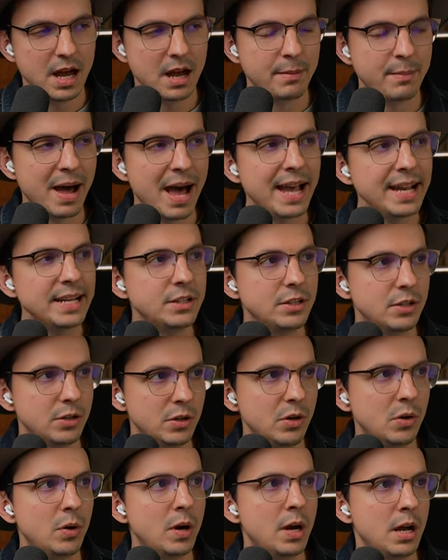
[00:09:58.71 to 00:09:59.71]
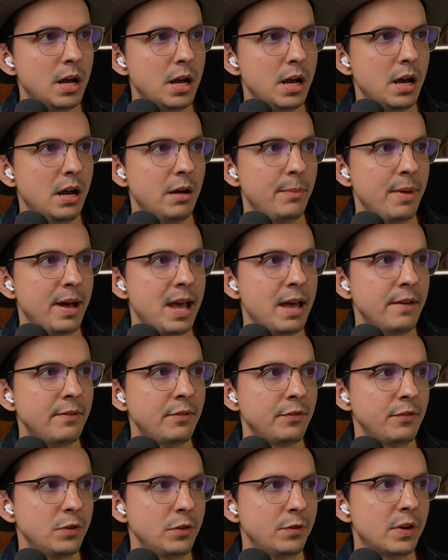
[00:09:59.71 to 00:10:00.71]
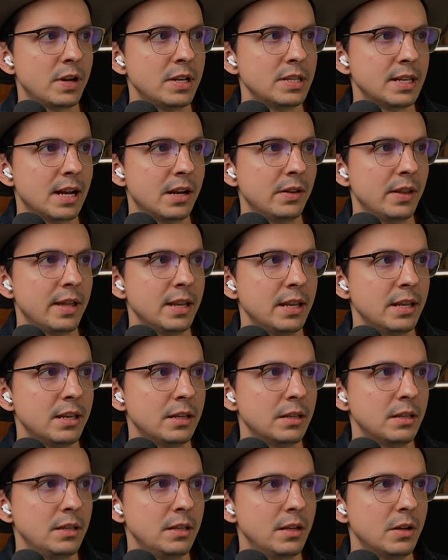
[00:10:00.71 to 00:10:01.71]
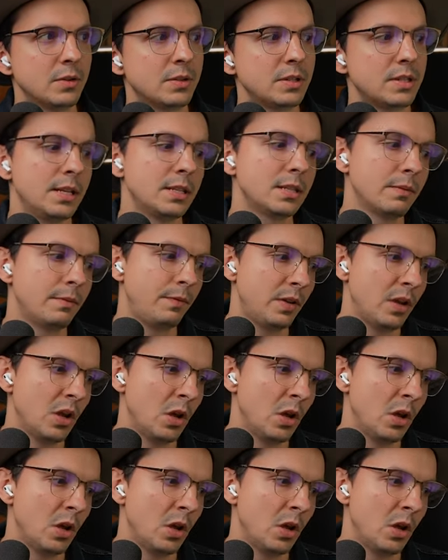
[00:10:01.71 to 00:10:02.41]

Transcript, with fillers: I do. I have a few friends that I'll like, you know, send some